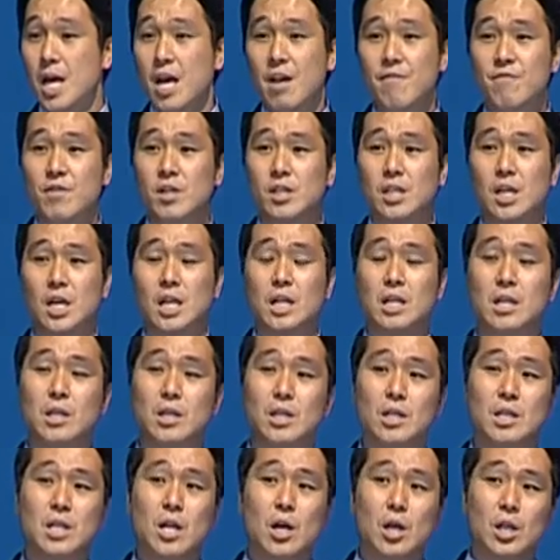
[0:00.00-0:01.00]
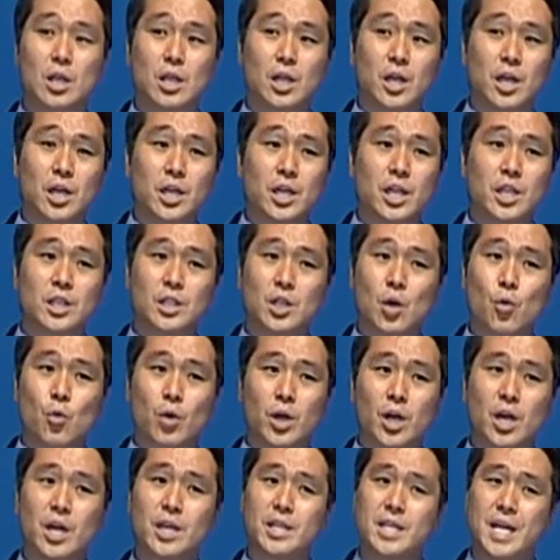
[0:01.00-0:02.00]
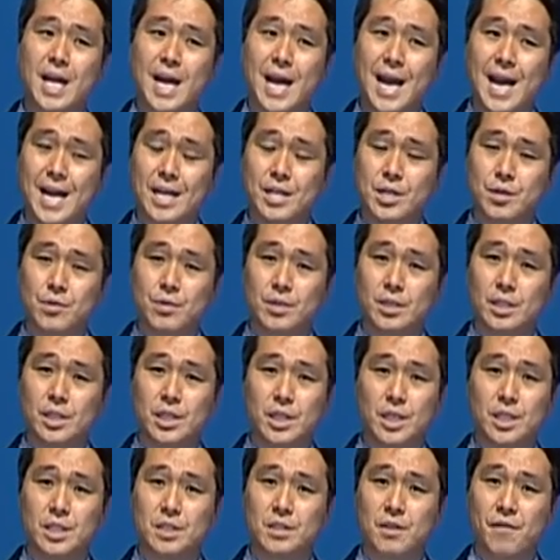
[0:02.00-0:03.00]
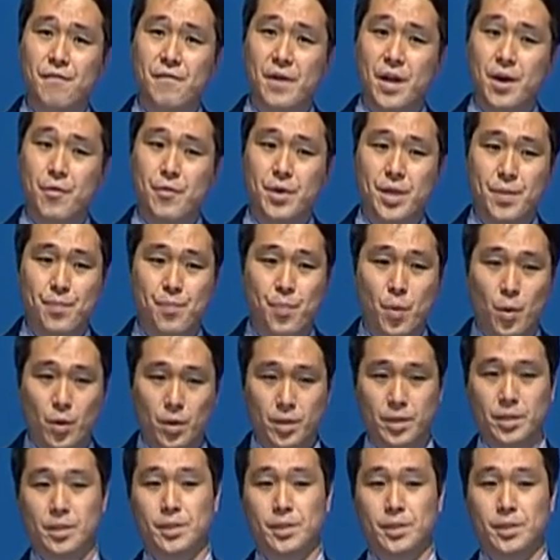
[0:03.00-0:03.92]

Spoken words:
Everyone, learning the word accurately is very important.